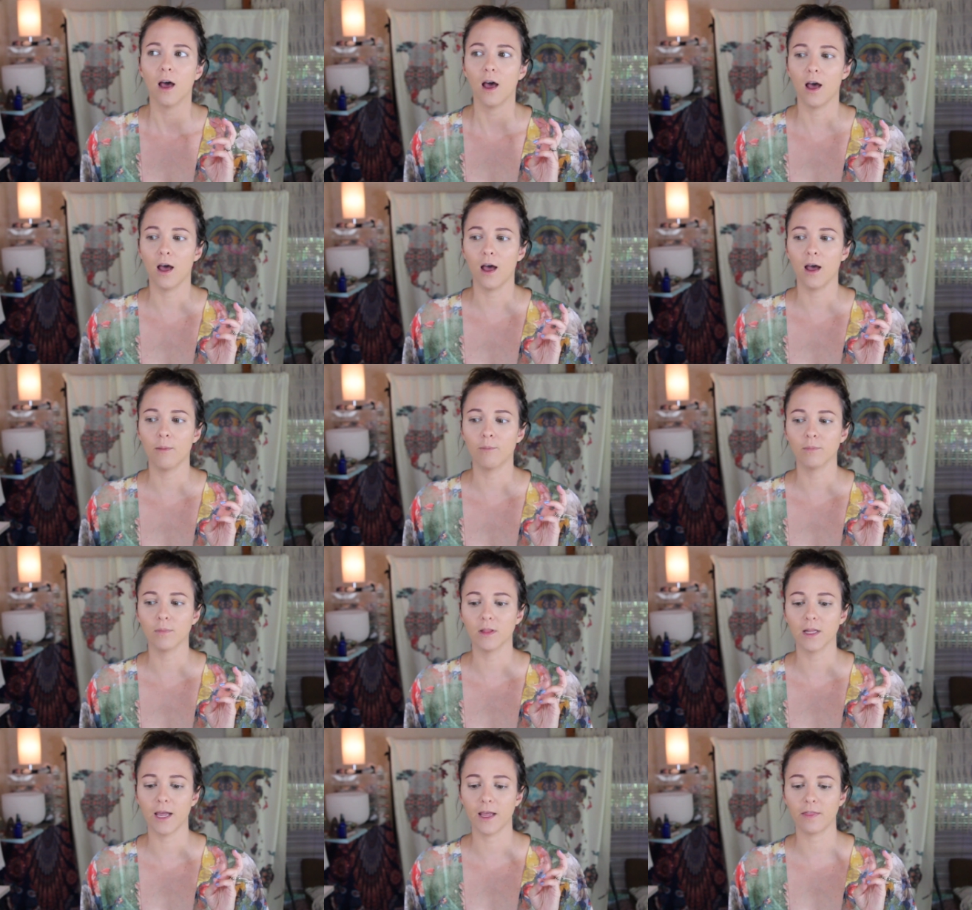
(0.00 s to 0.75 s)

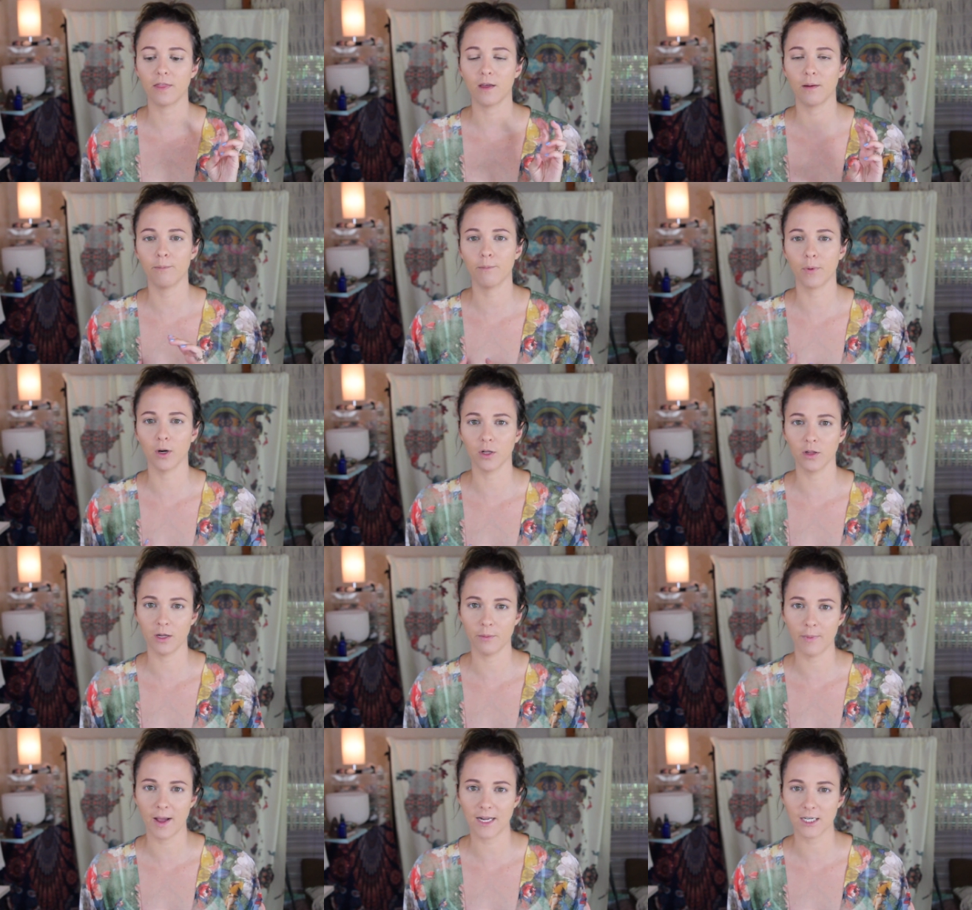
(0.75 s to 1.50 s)
Um, like the
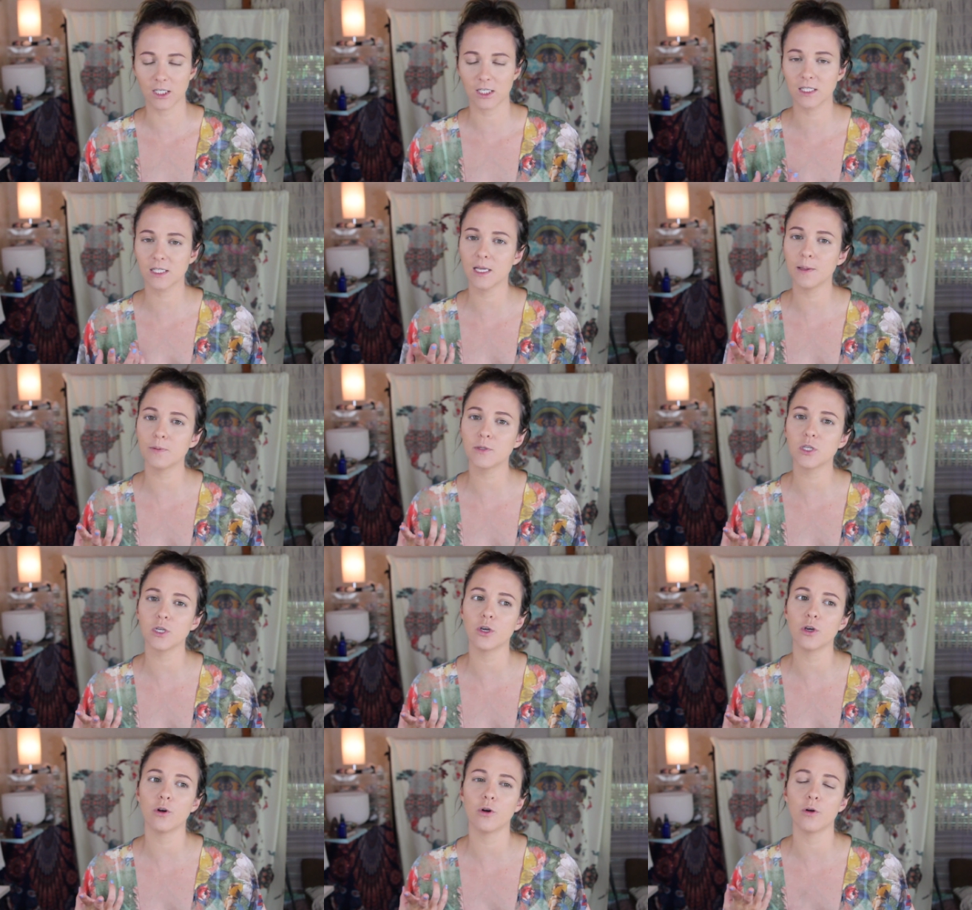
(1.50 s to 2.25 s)
Merlin Magic Sleep
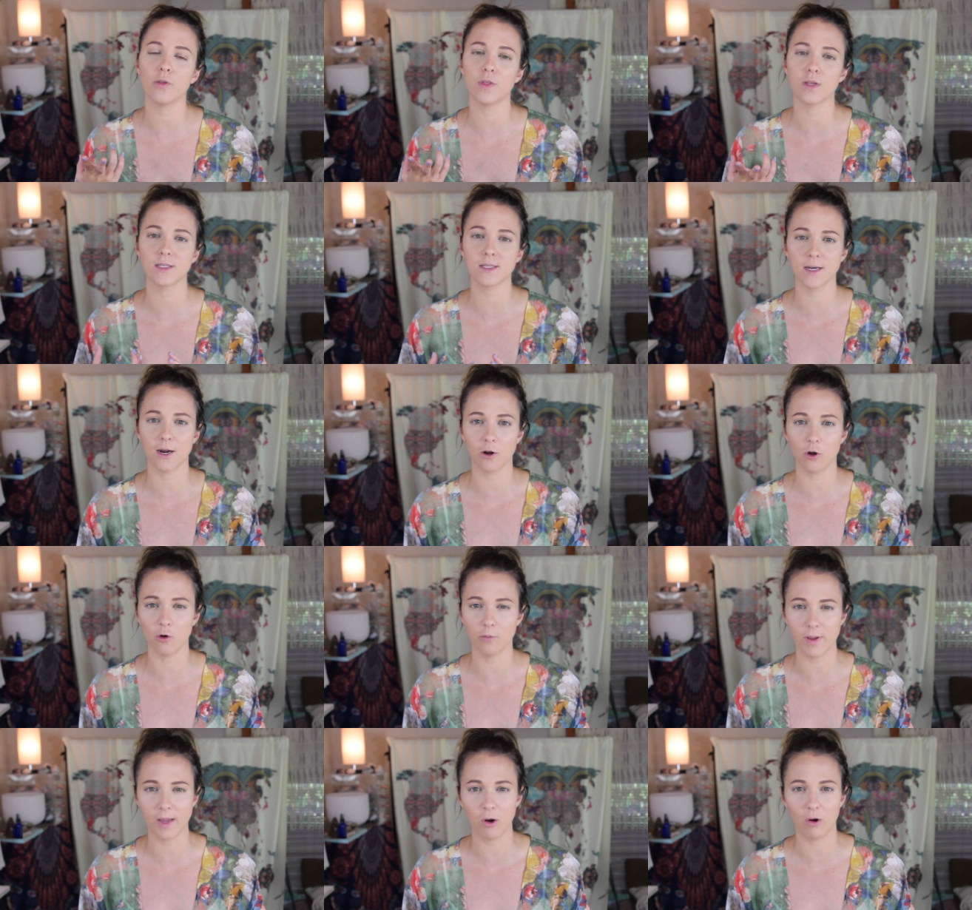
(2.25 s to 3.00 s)
Suit, the
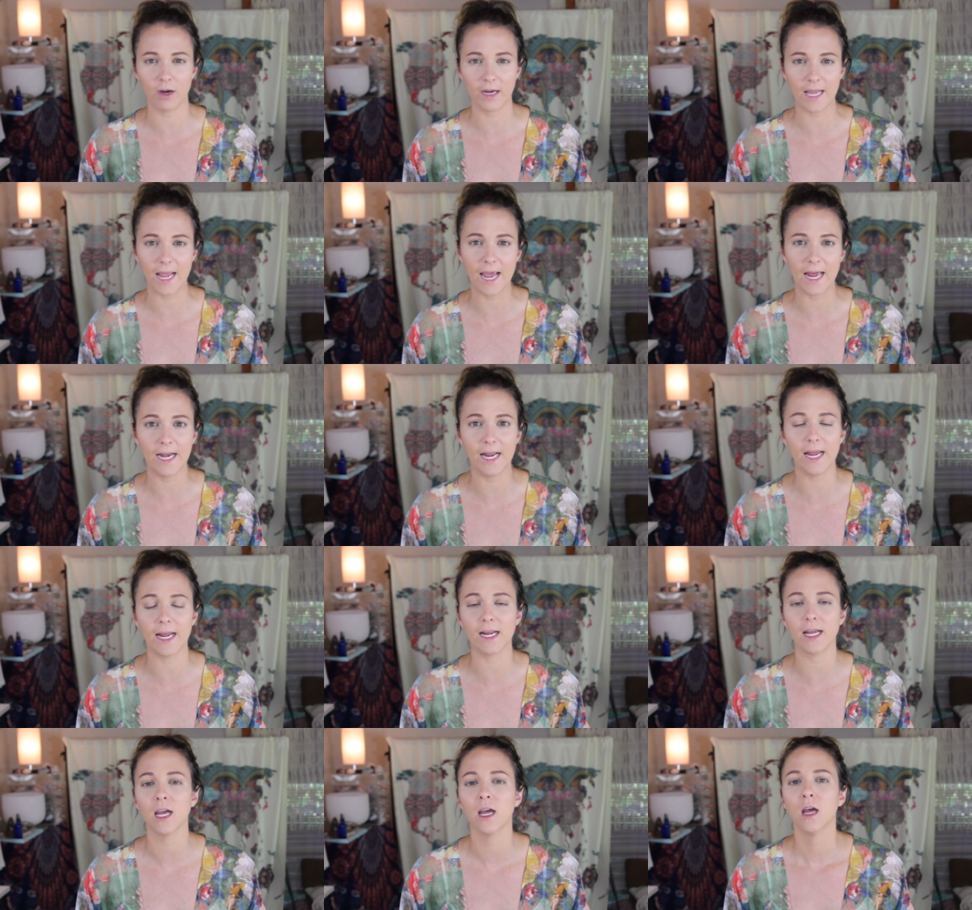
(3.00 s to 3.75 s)
Snuggle Me
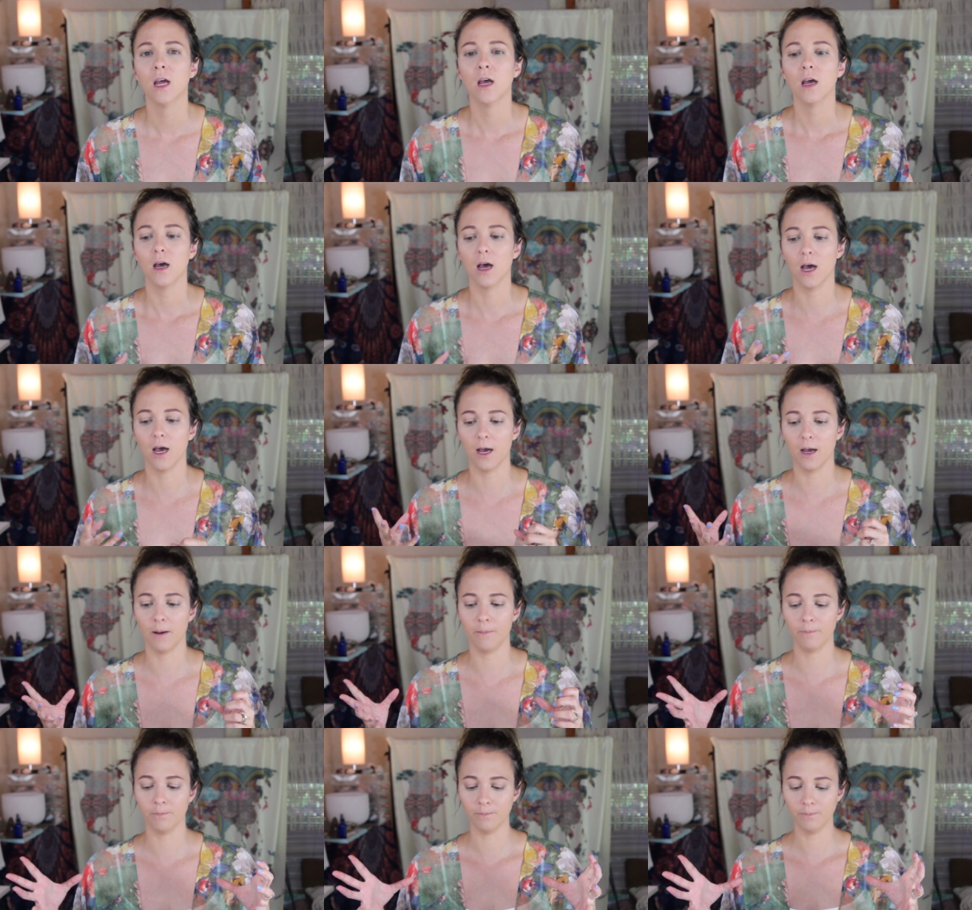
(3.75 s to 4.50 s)
Organic,
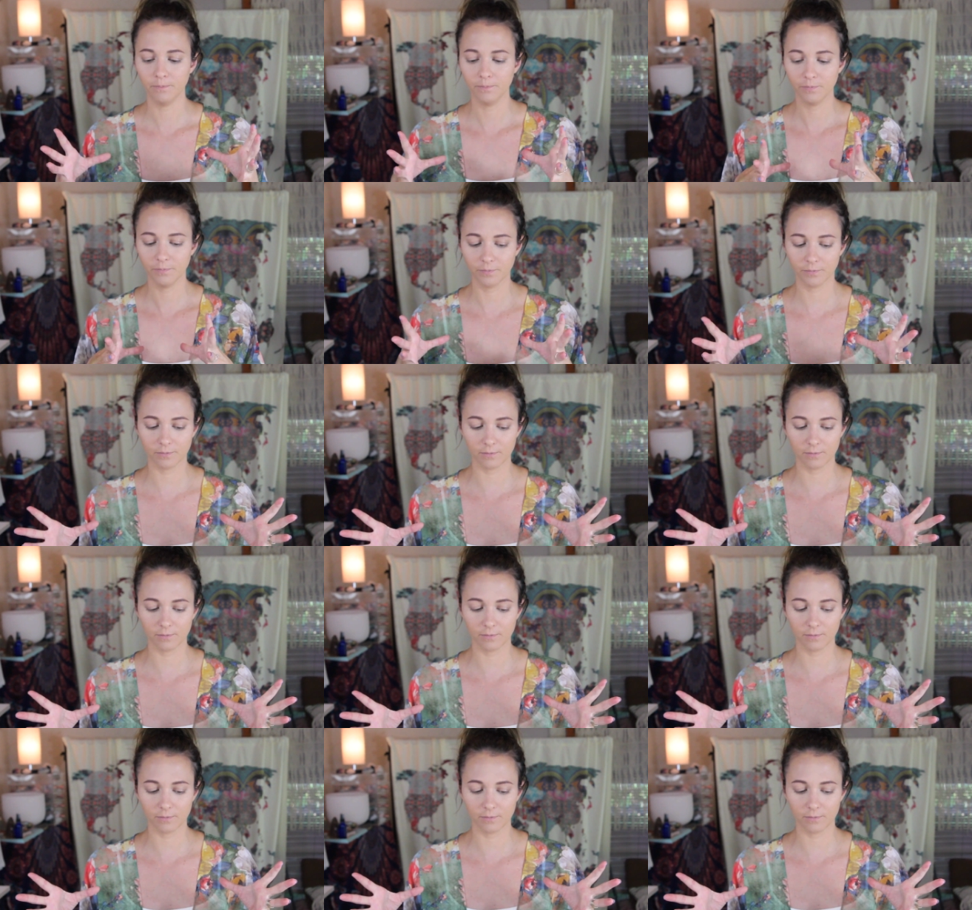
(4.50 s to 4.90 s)
um,